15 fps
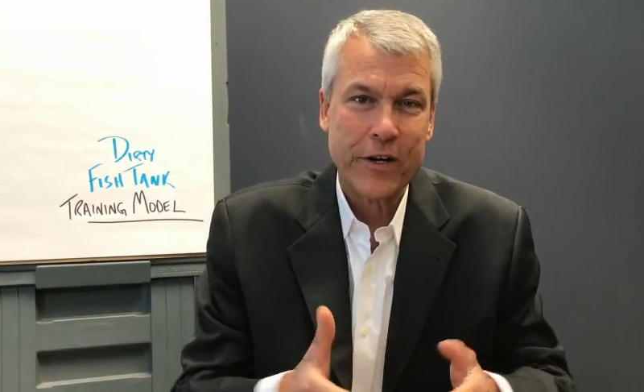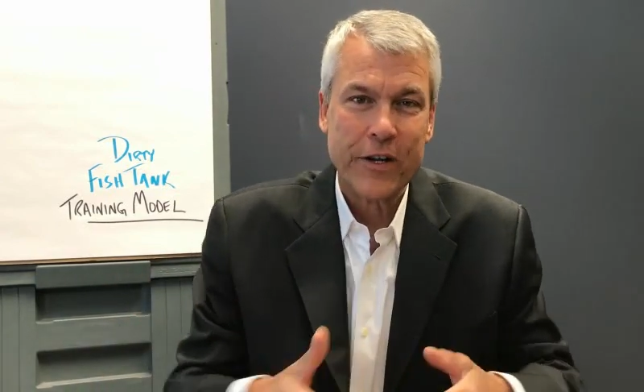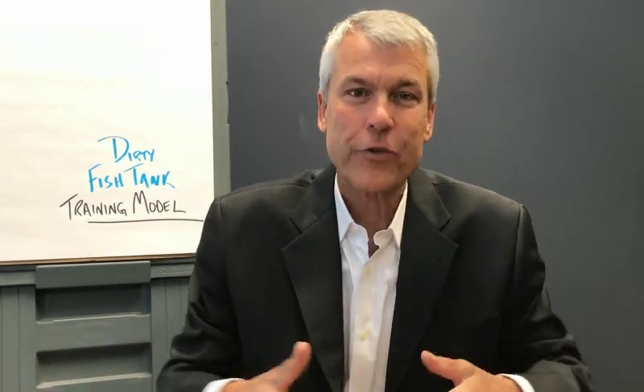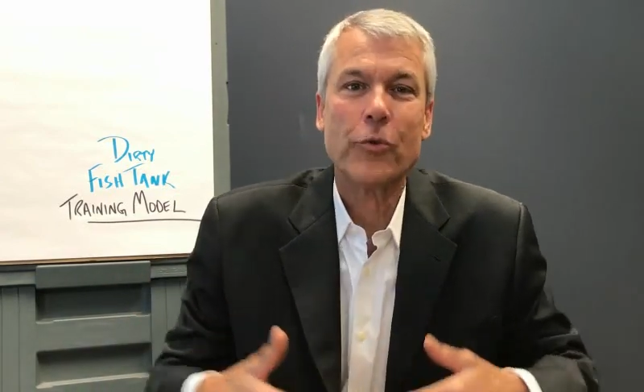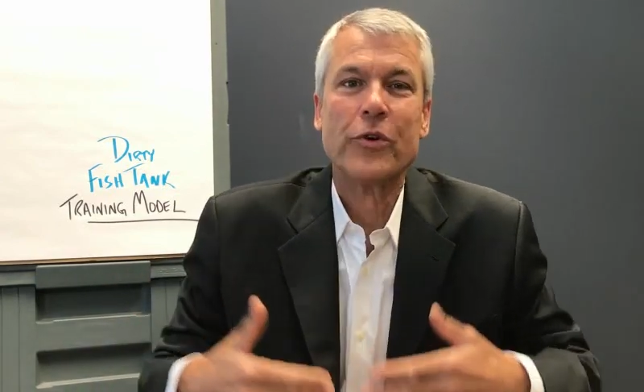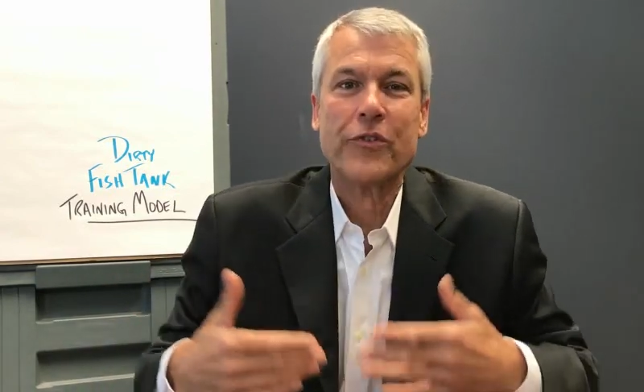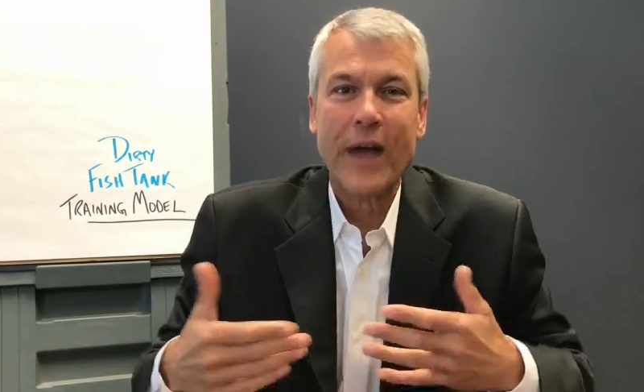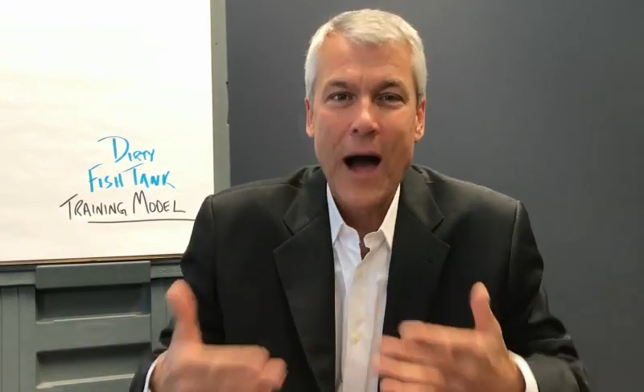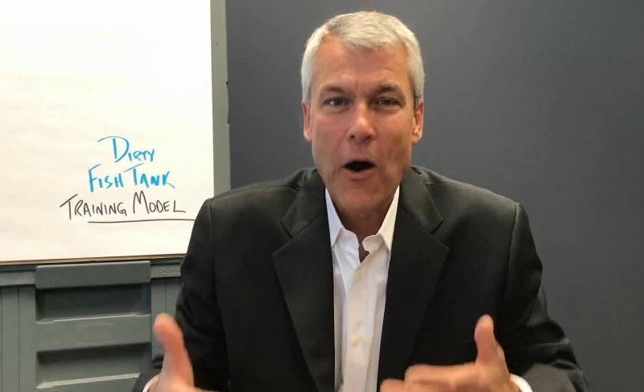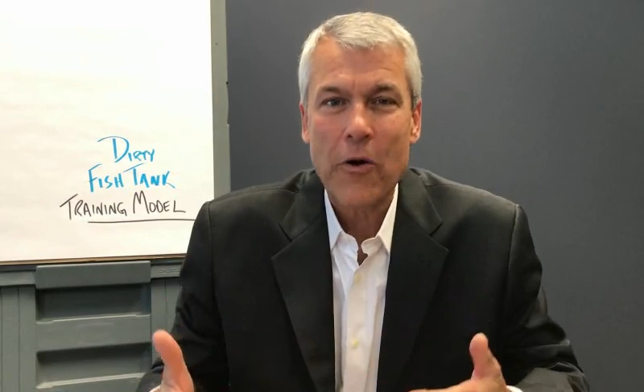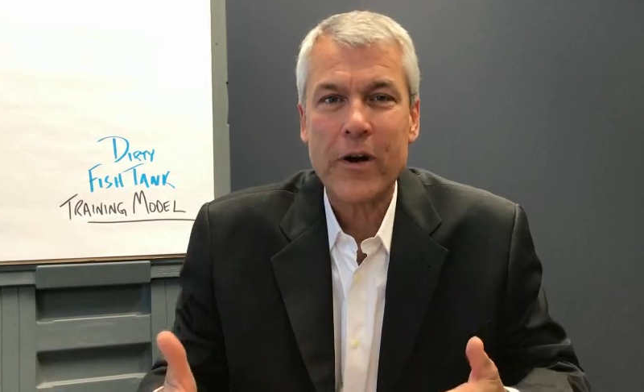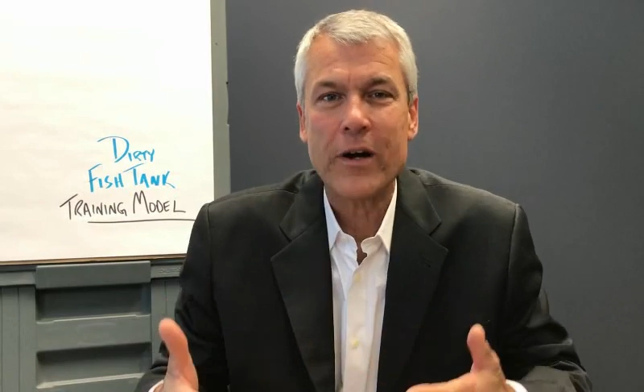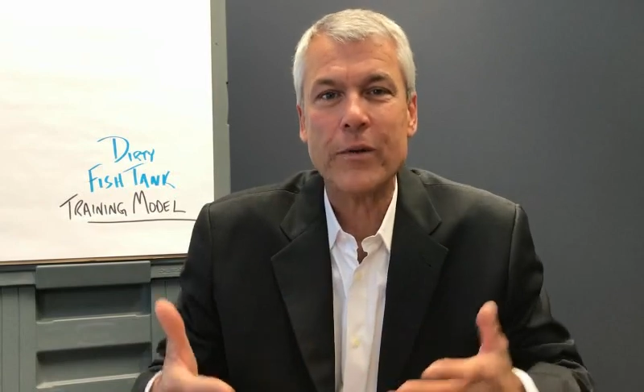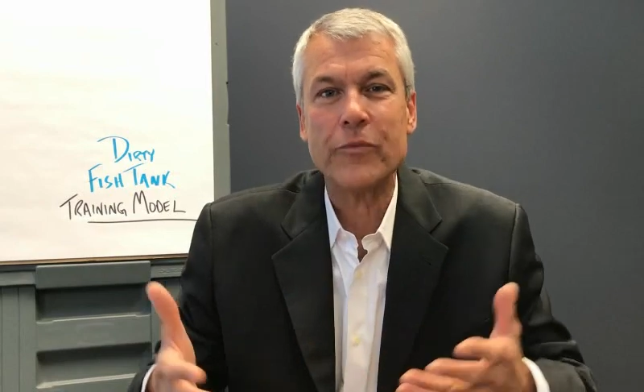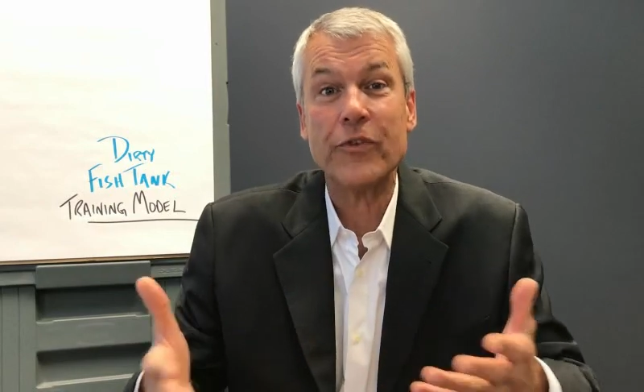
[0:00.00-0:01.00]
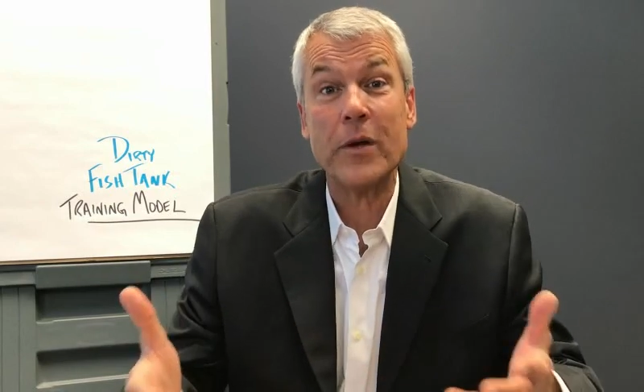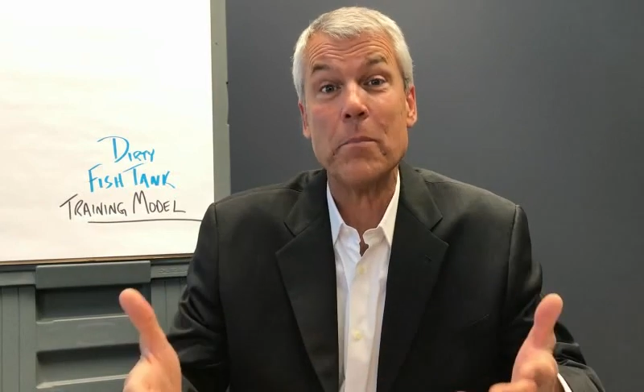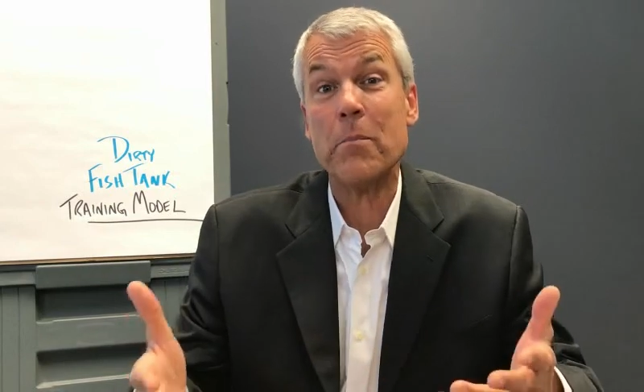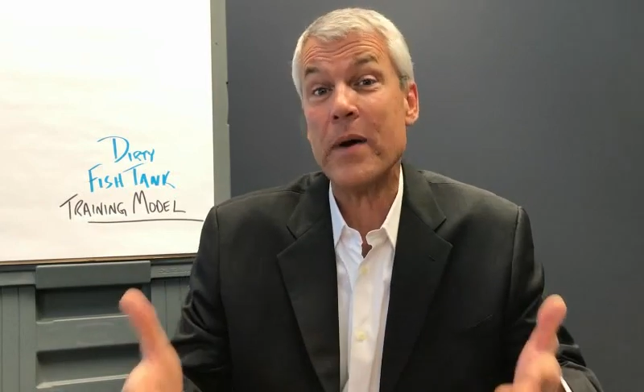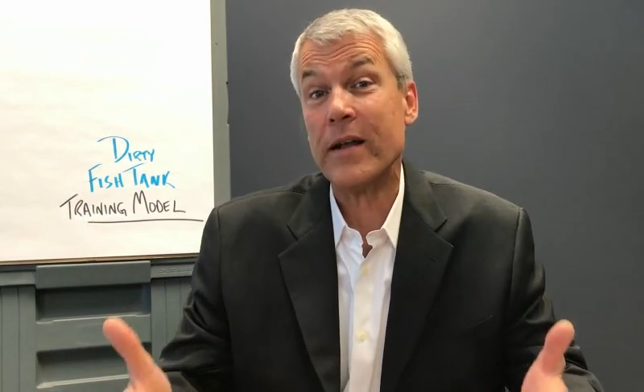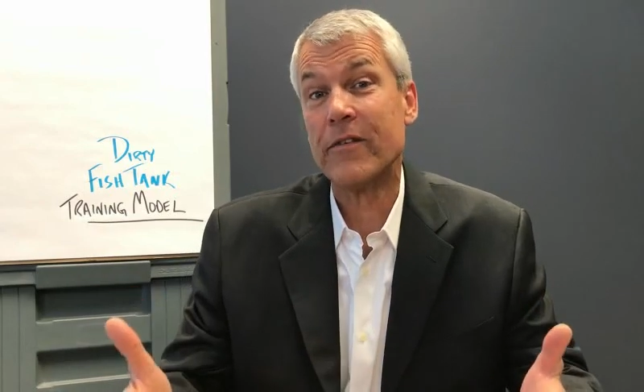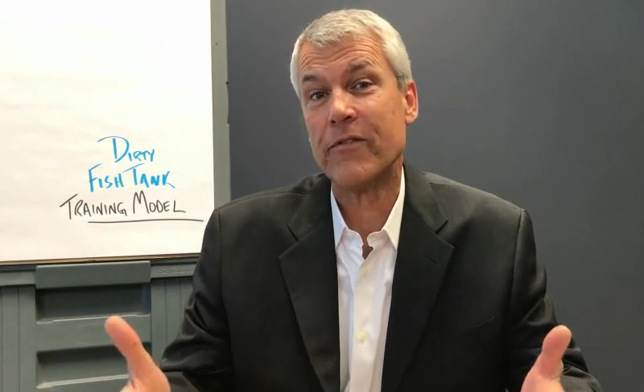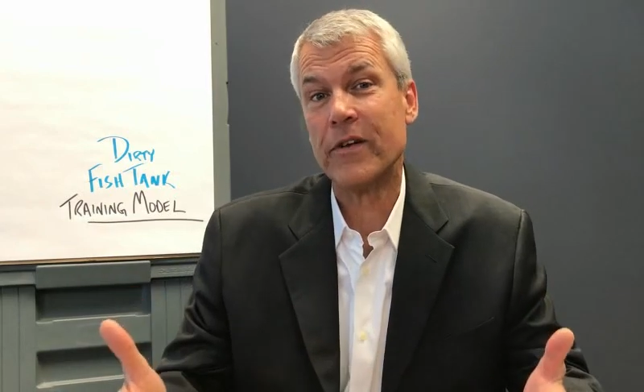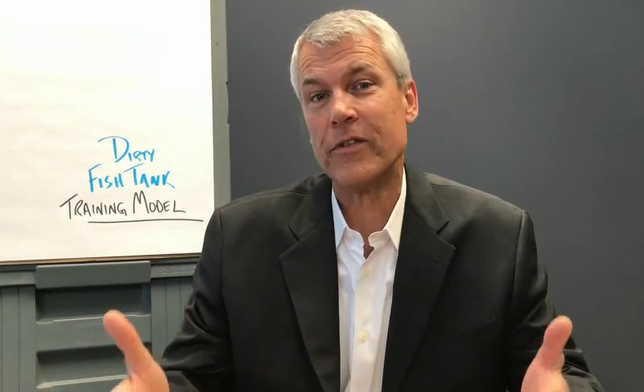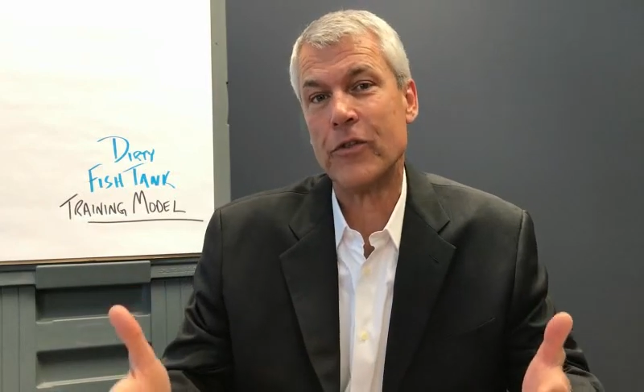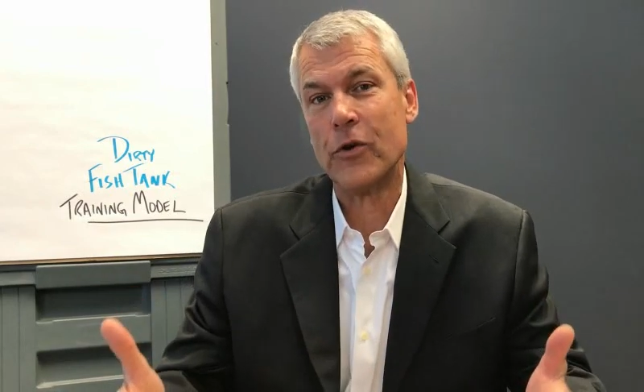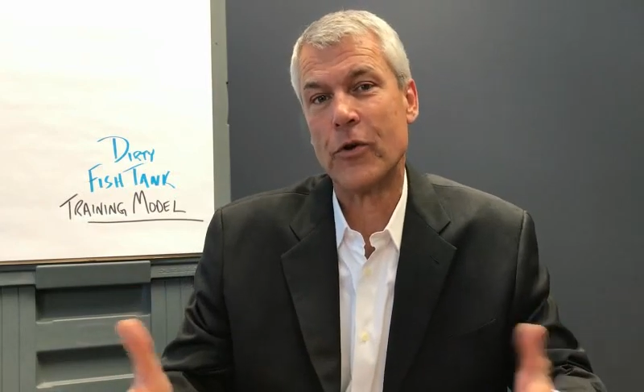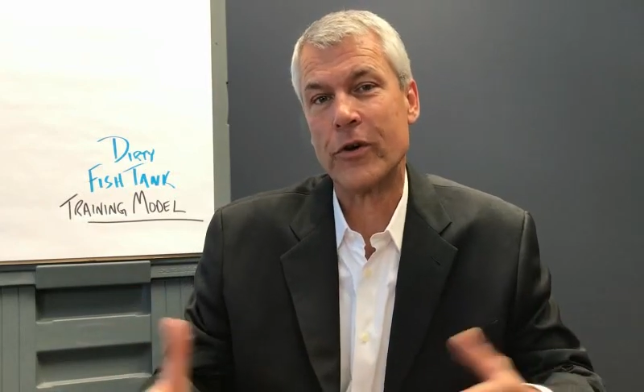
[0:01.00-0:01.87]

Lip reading: In other words, outcomes that benefit the